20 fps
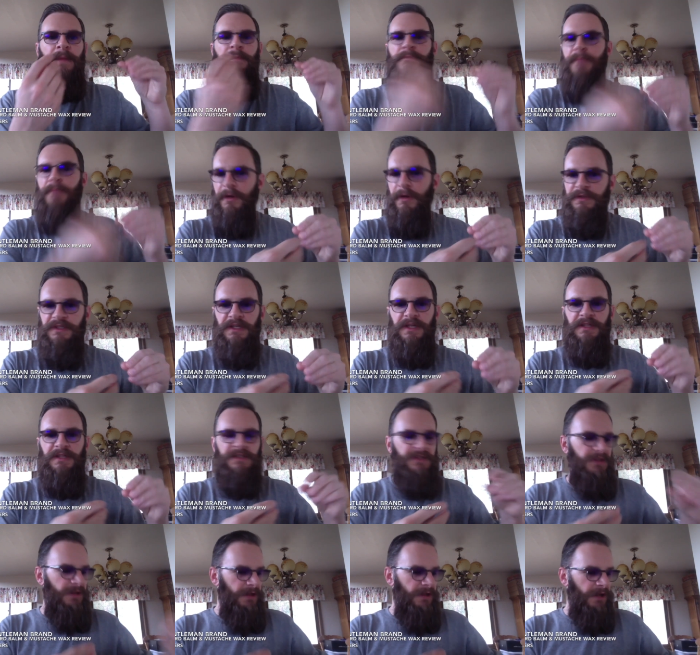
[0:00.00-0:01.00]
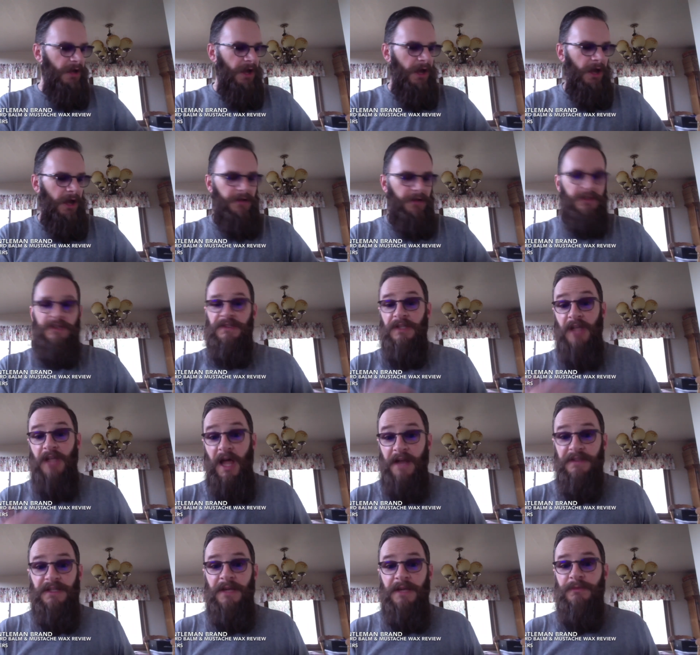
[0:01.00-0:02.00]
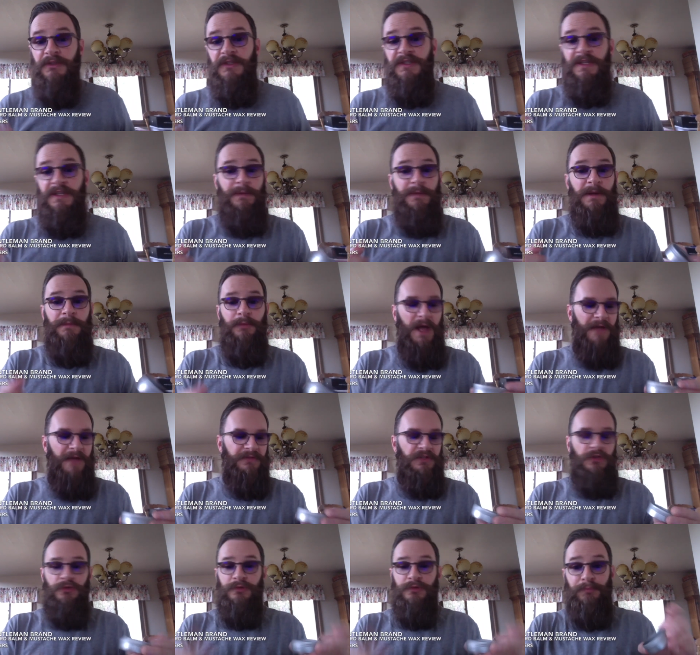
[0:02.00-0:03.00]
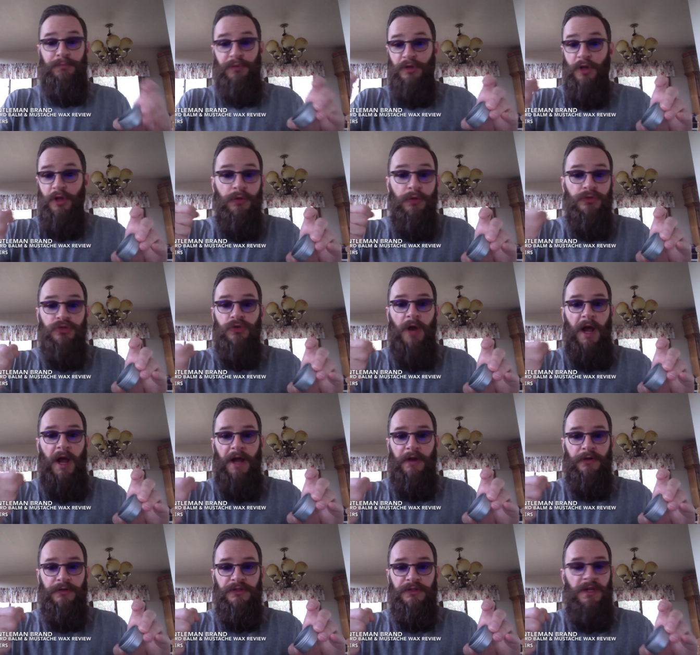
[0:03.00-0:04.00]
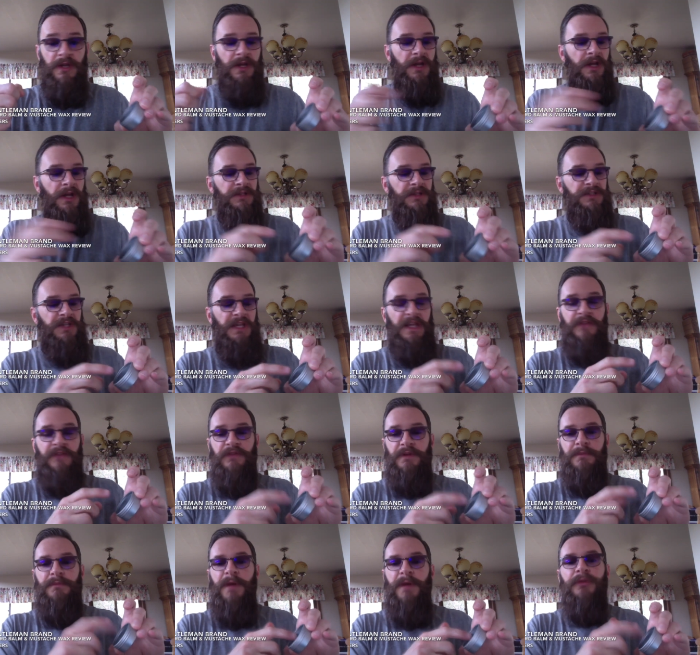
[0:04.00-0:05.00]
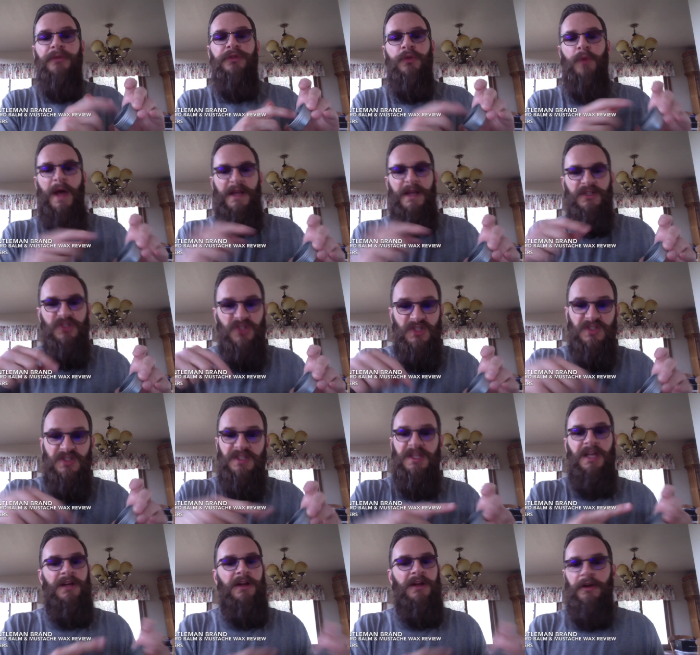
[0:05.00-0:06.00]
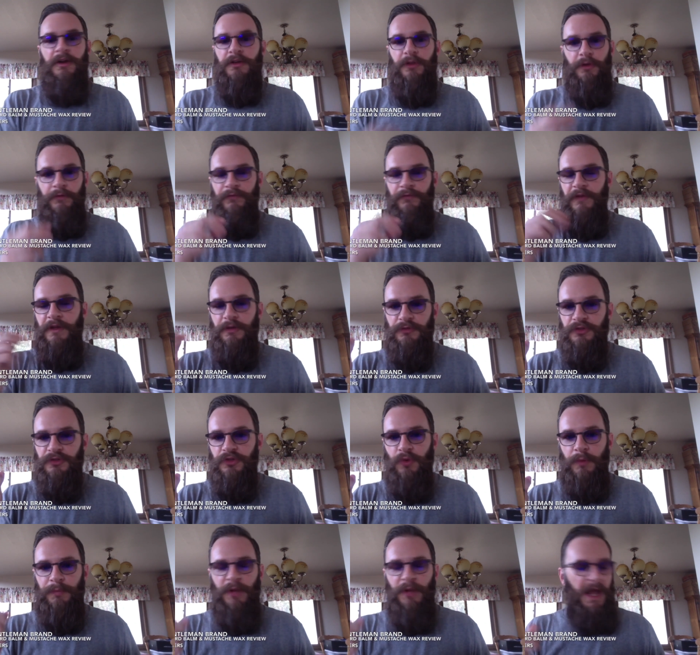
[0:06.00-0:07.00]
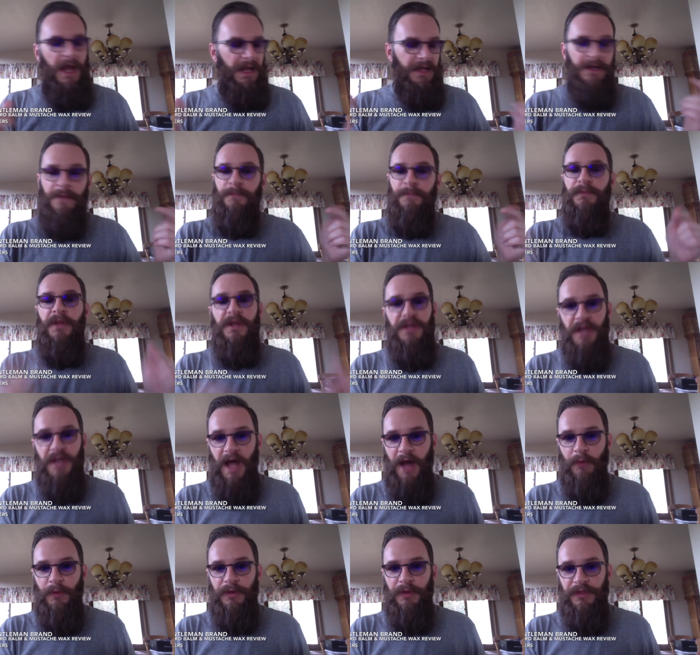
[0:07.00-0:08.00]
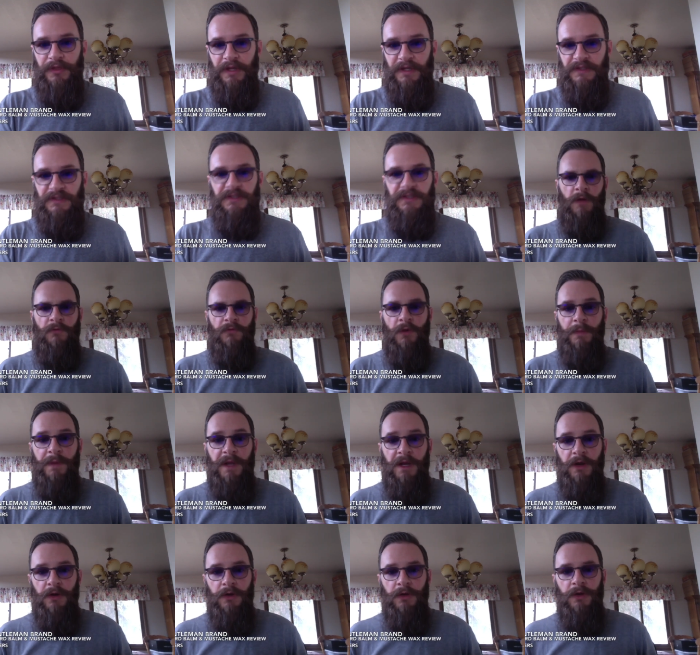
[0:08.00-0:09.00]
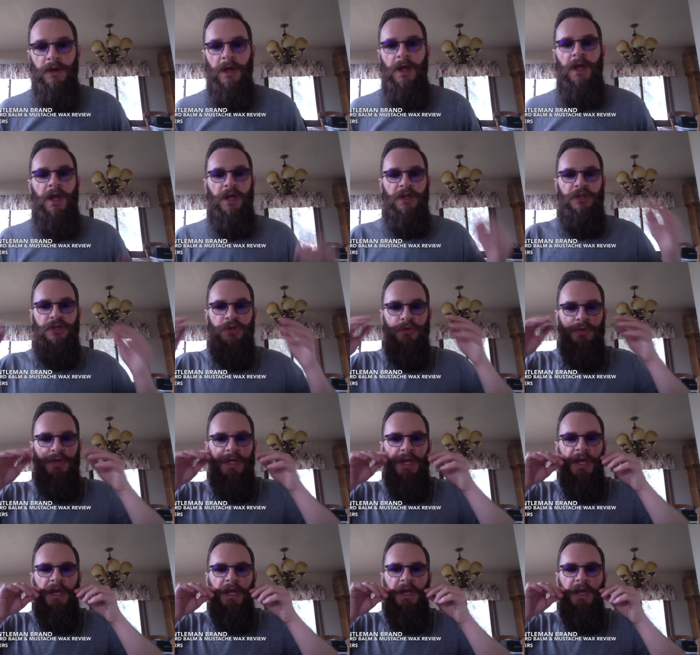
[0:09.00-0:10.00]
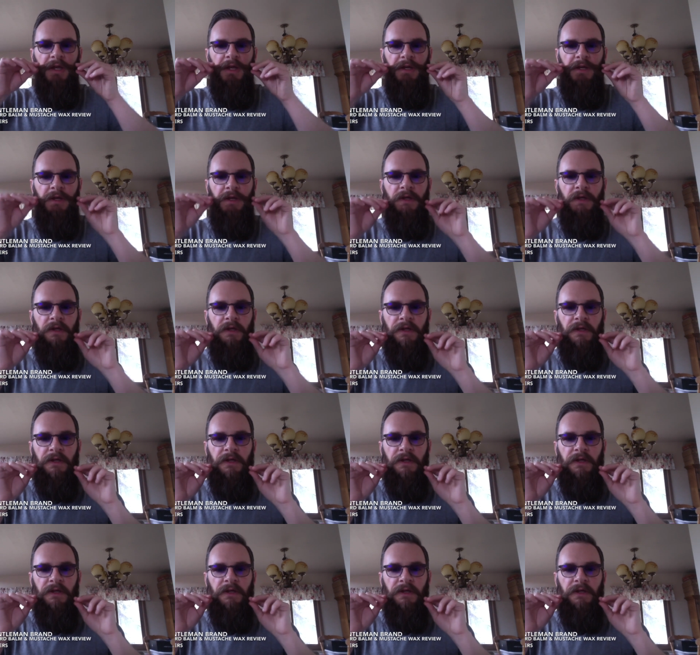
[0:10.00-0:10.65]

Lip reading: melt it. Because a lot of times you see people have to use blow dryers to even melt the wax just to get it onto their fingers to apply it. Not with this. From here, you can